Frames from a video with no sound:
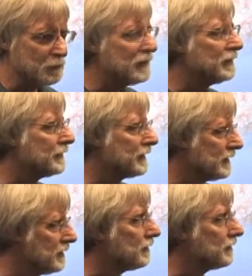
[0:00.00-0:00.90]
we live in
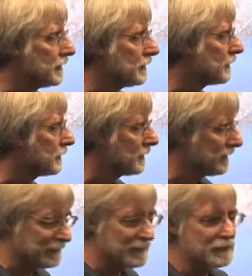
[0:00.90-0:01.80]
a universe
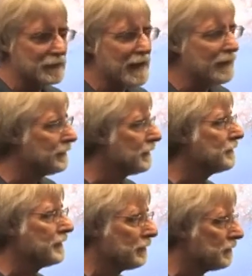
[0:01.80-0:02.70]
that's out there
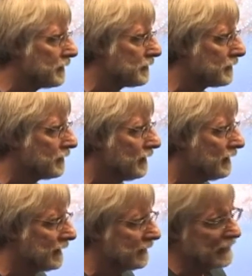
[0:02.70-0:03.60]
that's very rich
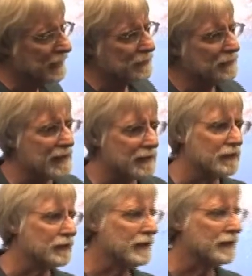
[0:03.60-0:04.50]
and has a lot
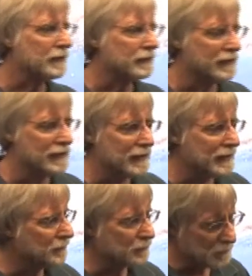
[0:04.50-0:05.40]
of things out there,
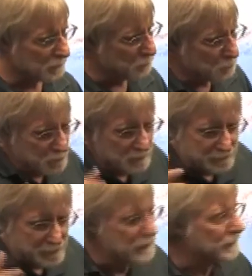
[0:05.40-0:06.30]
and we're
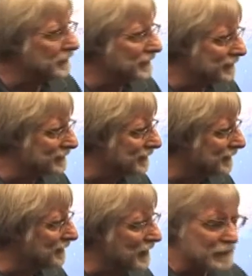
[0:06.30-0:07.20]
focusing
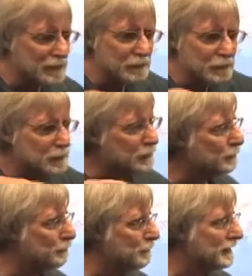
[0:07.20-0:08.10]

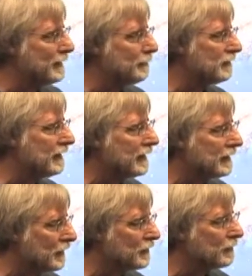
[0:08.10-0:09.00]
little bitty
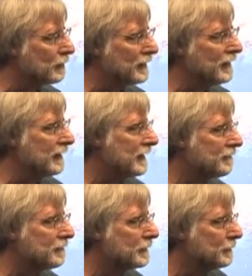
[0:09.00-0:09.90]
planet, this little bitty
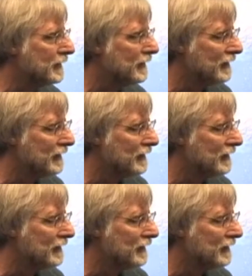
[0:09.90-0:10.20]
landform.